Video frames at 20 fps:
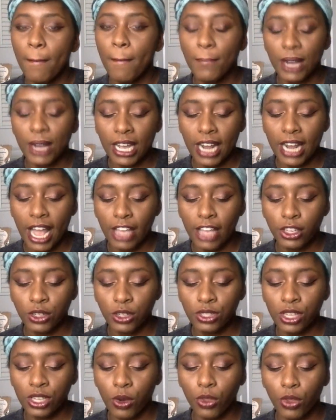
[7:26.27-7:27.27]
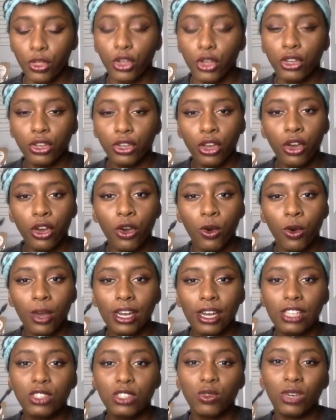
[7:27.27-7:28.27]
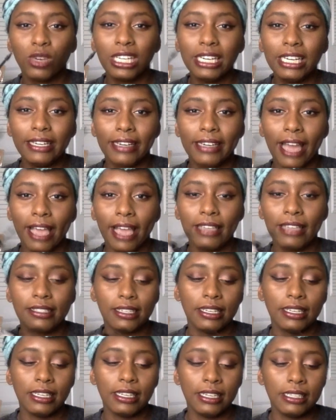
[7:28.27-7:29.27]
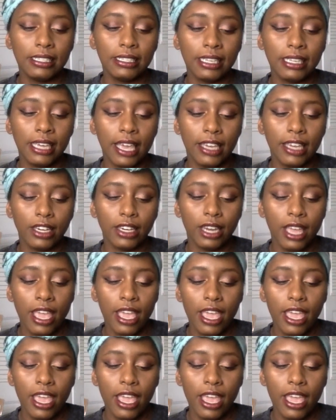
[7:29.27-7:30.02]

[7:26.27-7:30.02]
but I use it on the go, and it's really nice and easy, and